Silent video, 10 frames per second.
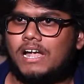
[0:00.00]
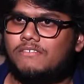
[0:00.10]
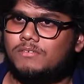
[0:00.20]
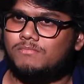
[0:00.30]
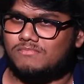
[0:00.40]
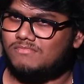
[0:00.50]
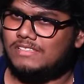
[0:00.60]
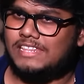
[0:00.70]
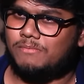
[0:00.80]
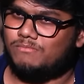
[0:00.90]
from
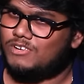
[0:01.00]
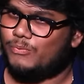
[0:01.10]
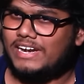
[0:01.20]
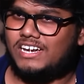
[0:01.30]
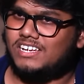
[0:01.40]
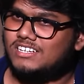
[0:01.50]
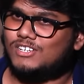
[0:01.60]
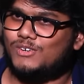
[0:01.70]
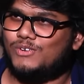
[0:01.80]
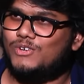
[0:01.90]
them 20 years
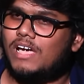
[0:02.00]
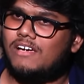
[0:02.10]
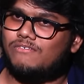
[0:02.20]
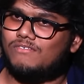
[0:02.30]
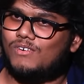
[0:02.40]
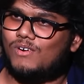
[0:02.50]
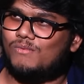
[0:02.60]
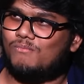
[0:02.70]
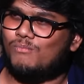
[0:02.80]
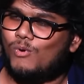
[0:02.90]
low you have
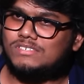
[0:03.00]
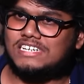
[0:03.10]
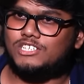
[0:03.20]
mostly